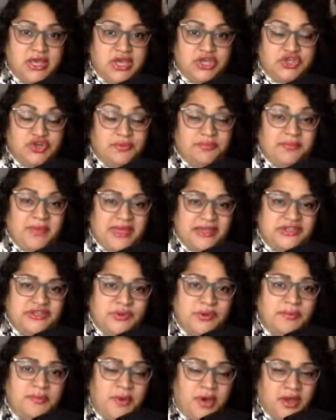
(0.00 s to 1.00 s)
You're meant to
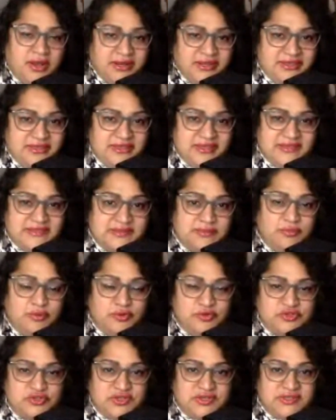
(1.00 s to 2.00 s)
embody these
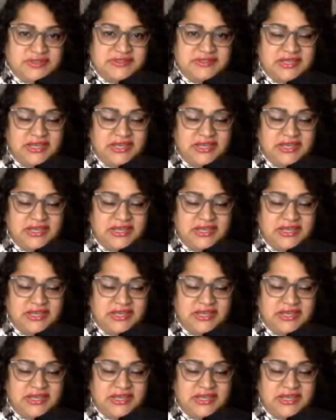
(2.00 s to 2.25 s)
emotions